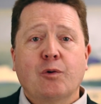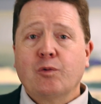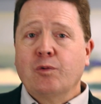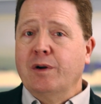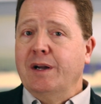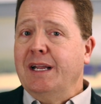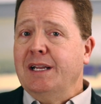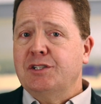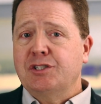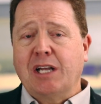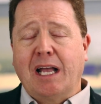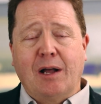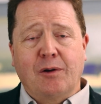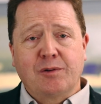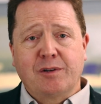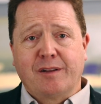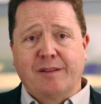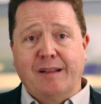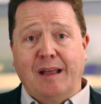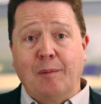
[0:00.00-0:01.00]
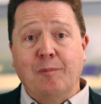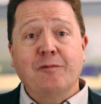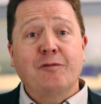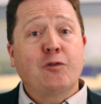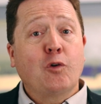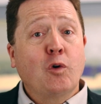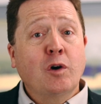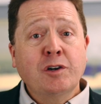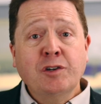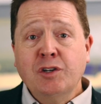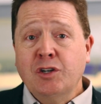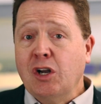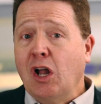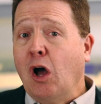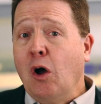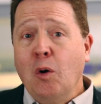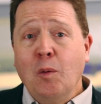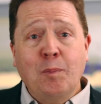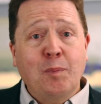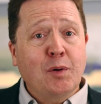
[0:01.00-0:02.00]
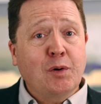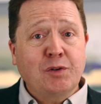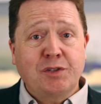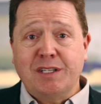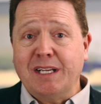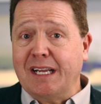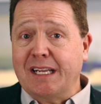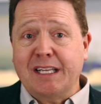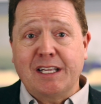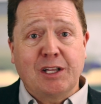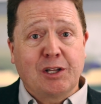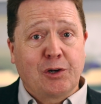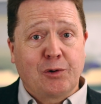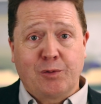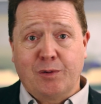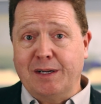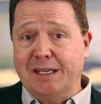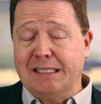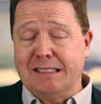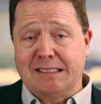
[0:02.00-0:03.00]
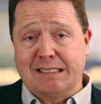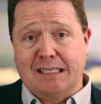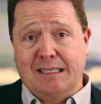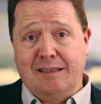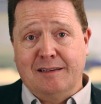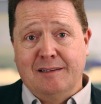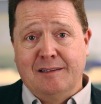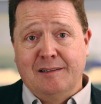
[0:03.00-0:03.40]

reach out to them for no particular reason